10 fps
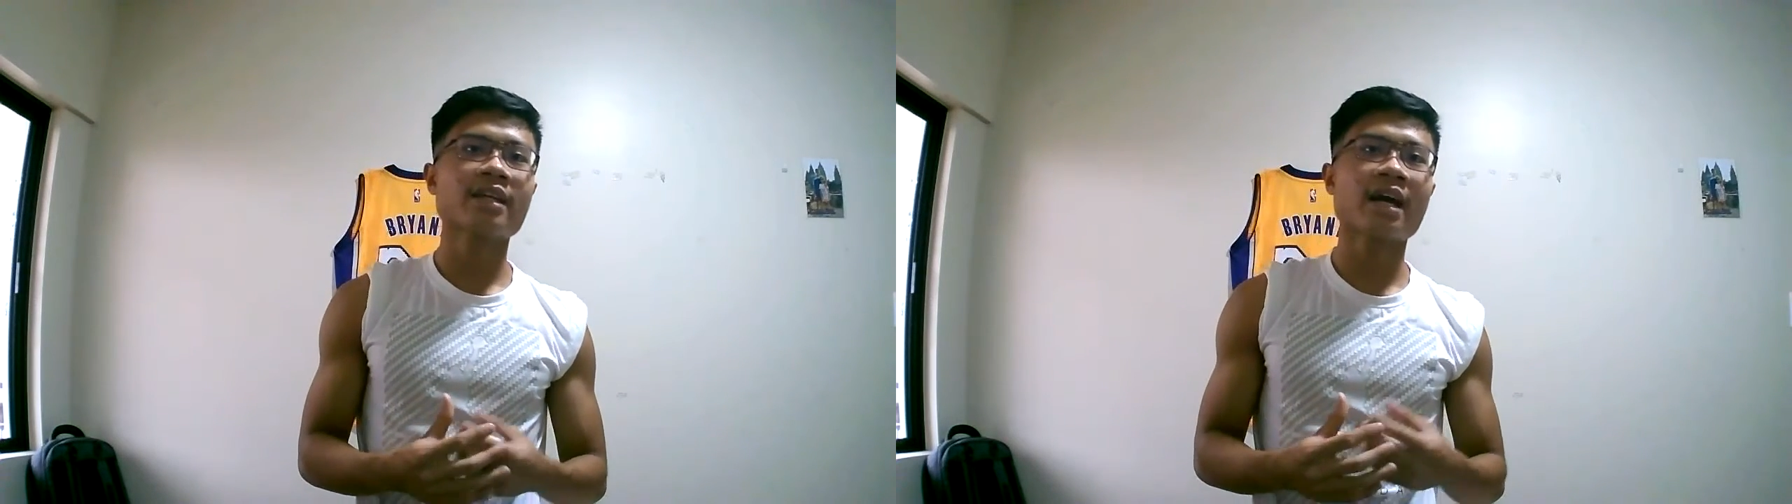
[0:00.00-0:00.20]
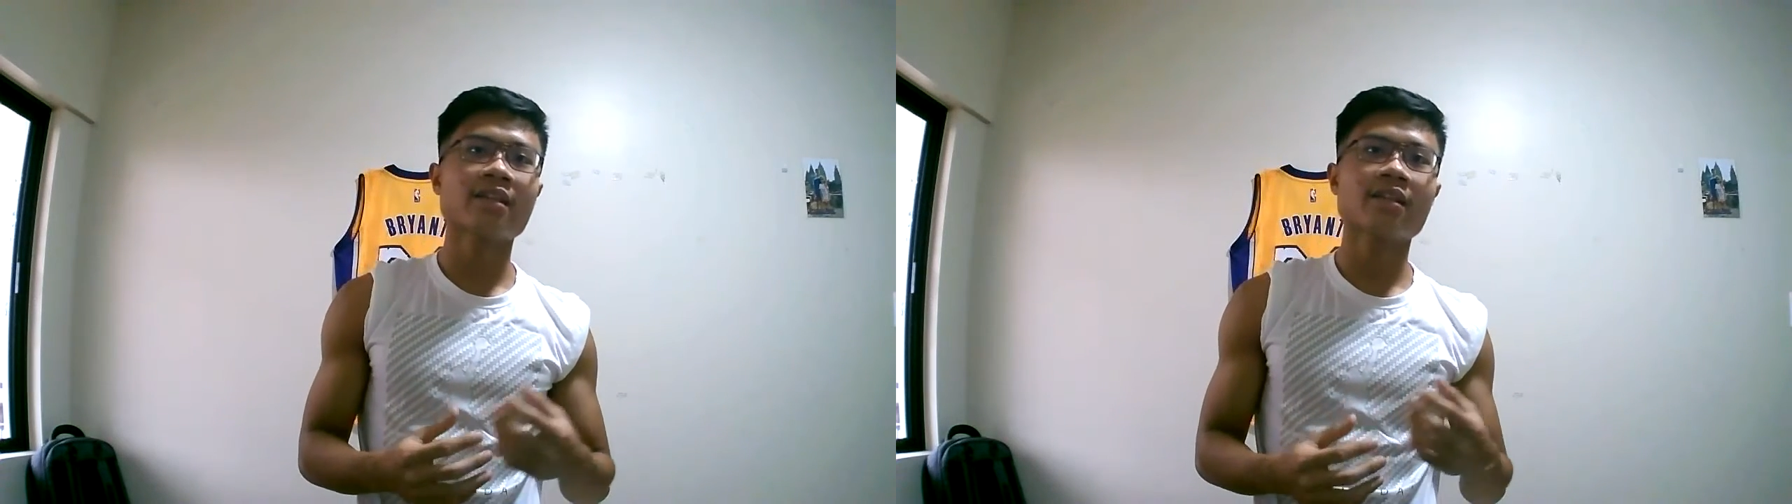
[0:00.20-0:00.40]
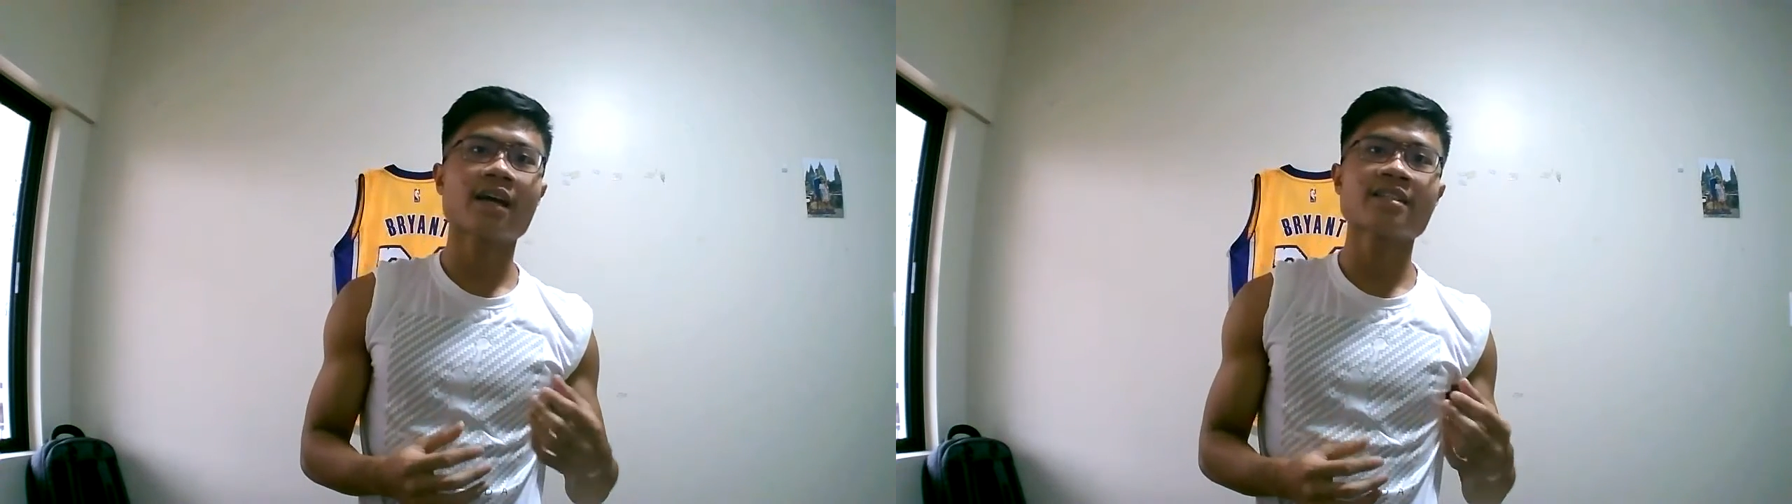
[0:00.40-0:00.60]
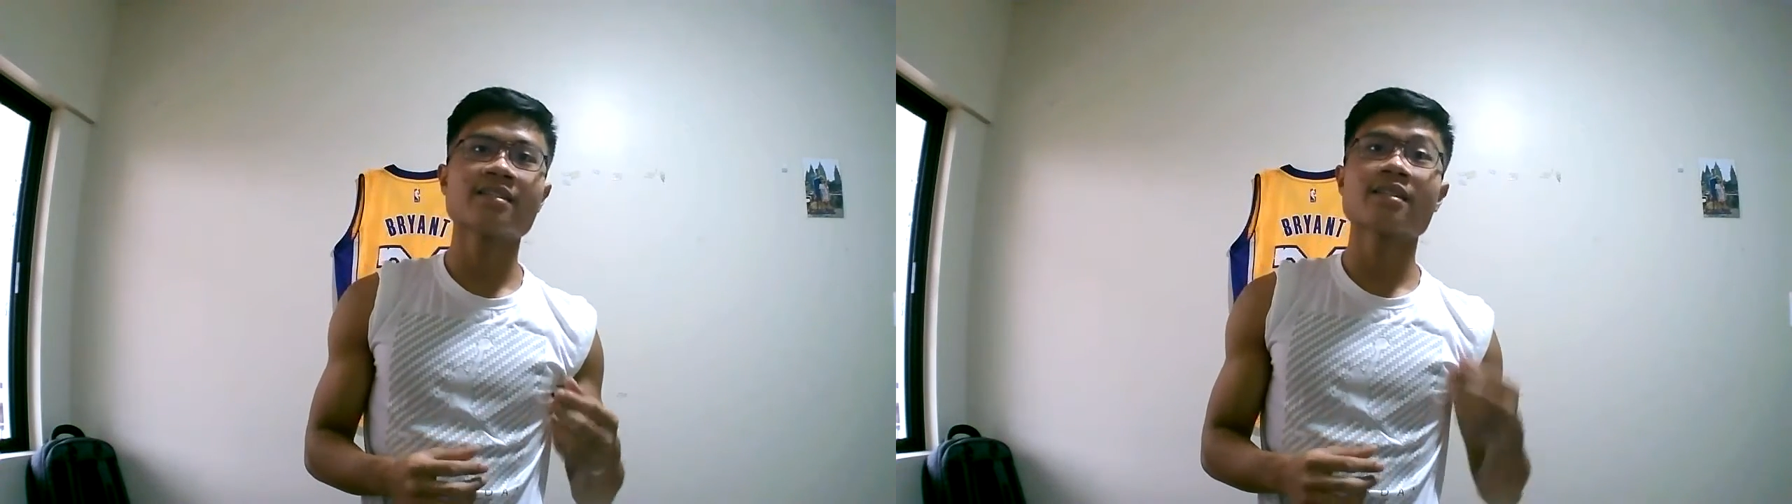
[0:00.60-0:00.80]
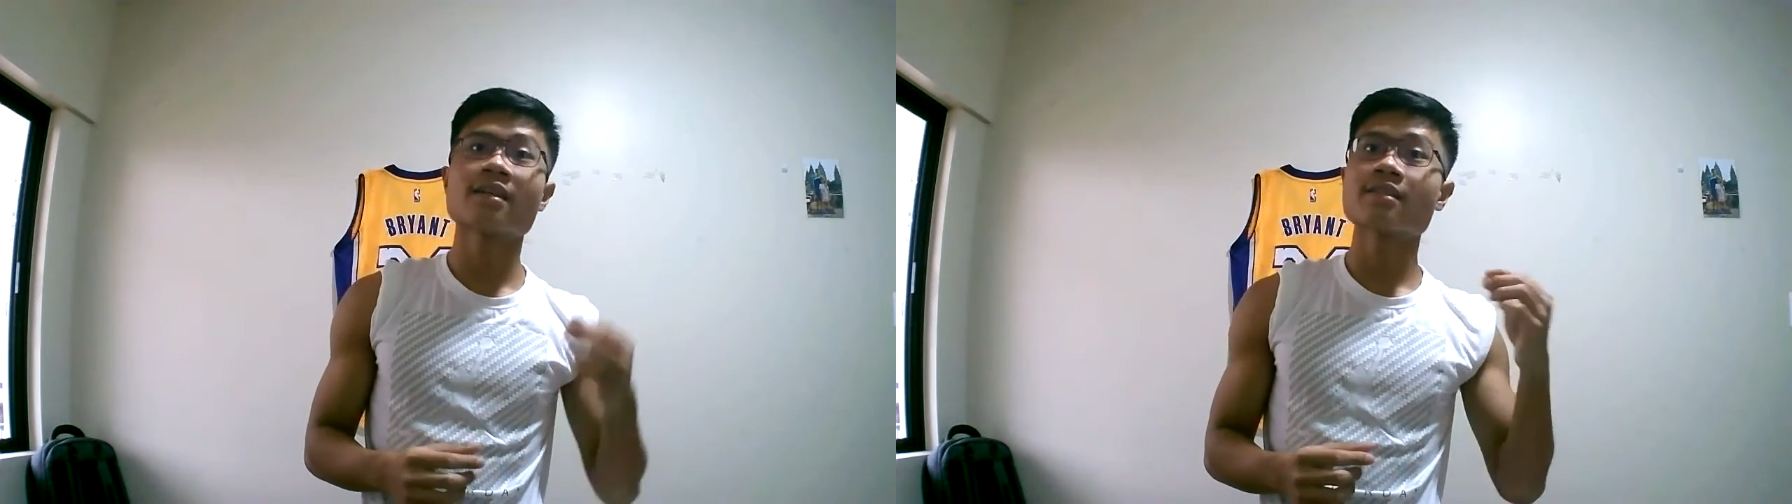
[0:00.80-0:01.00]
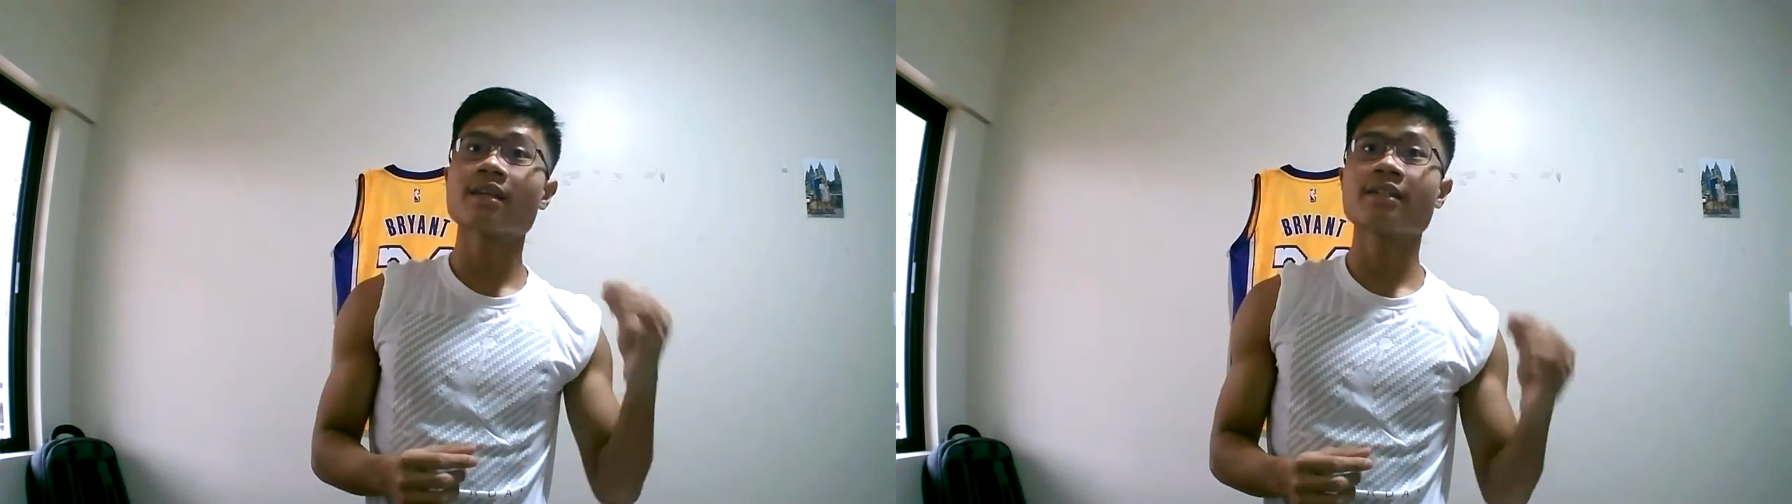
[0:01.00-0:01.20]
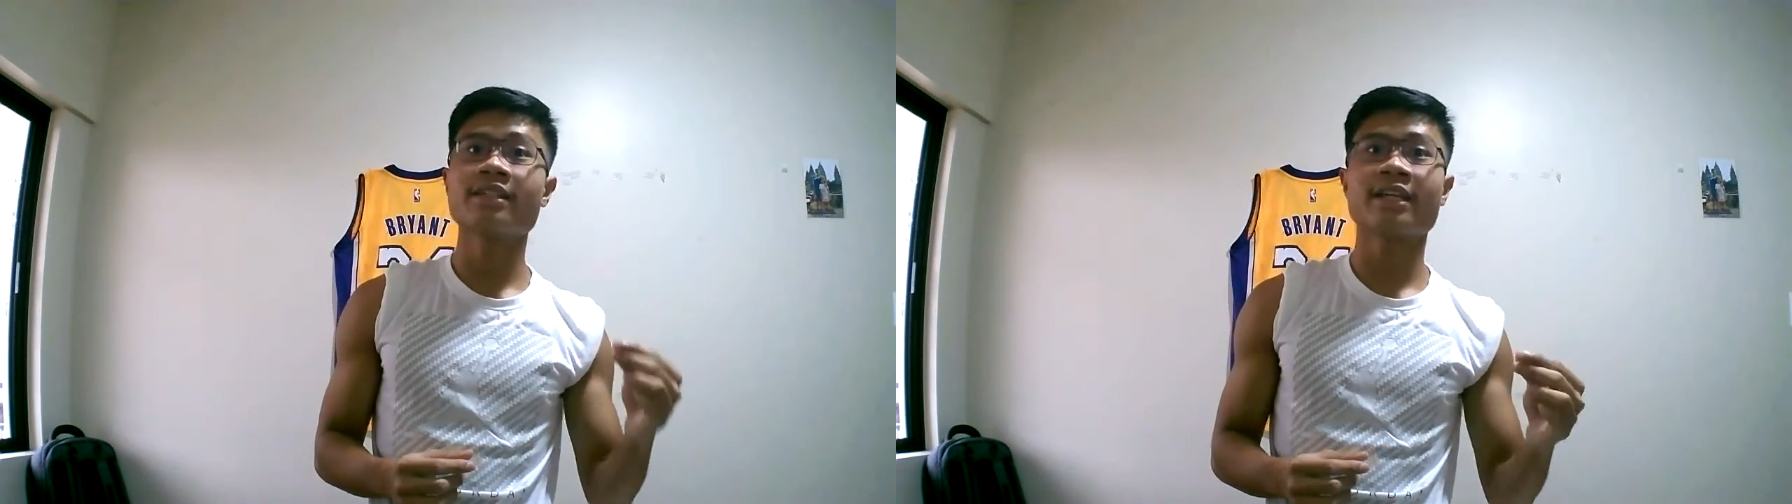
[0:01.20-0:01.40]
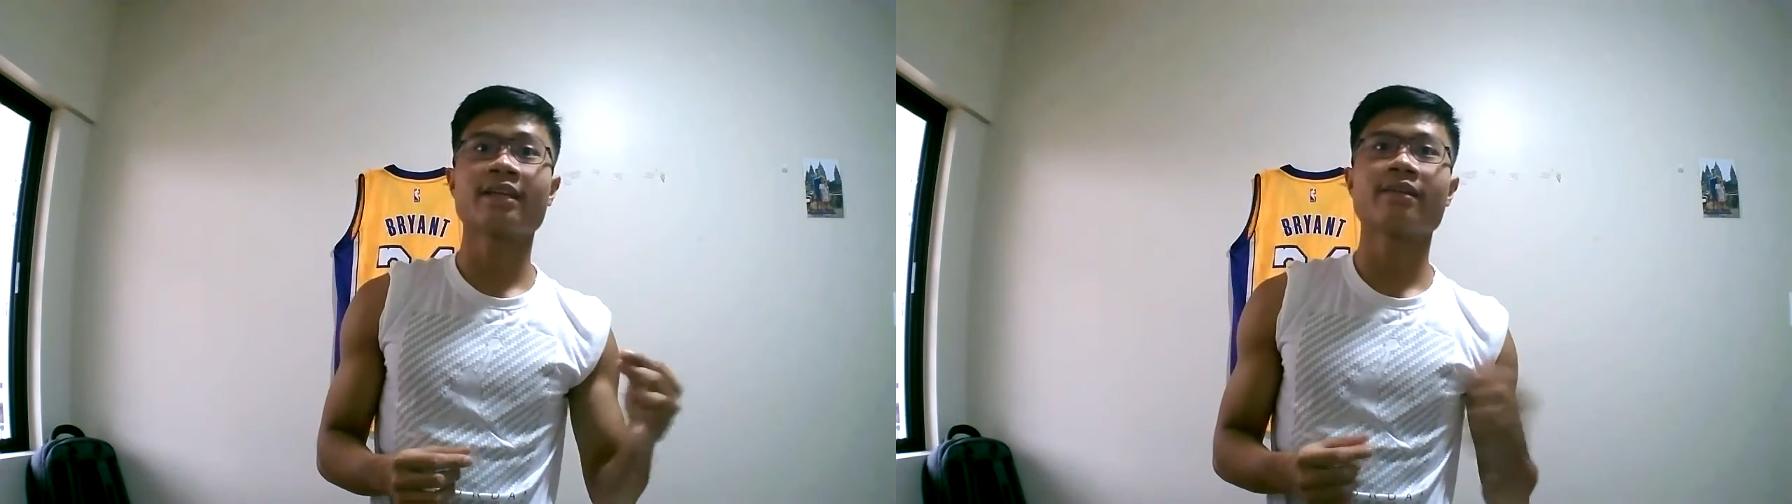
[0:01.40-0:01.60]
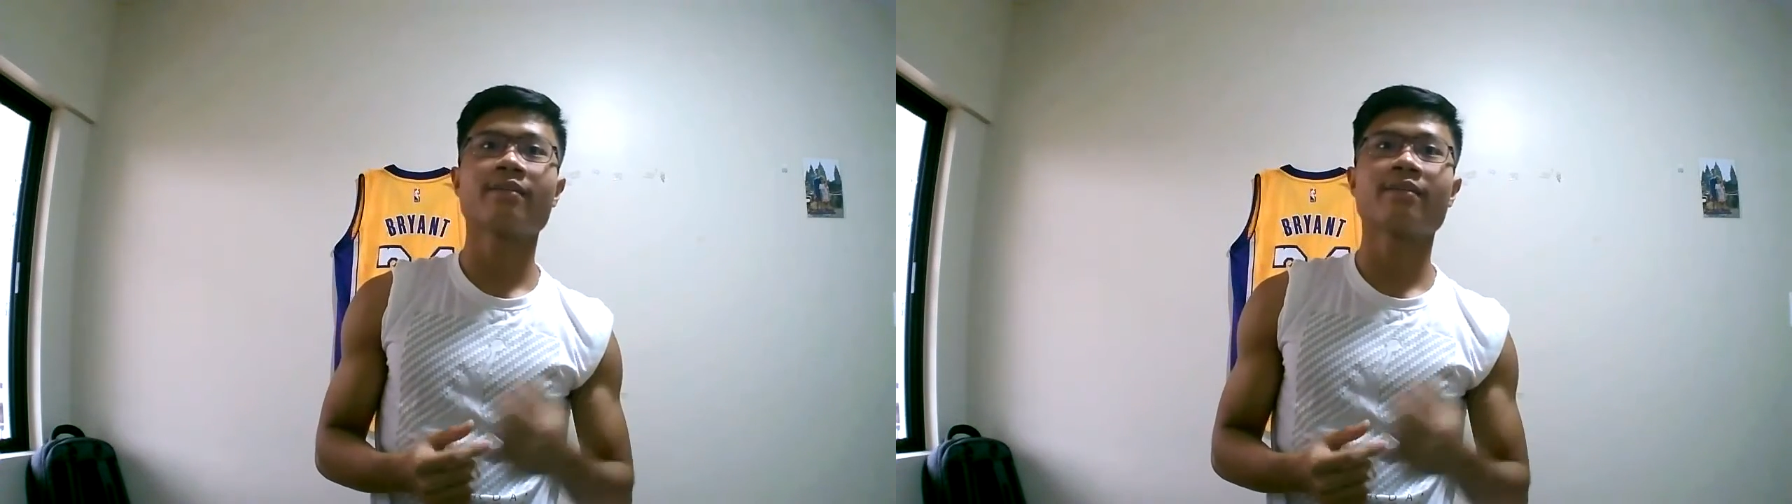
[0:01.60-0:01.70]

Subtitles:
catalyzes studying,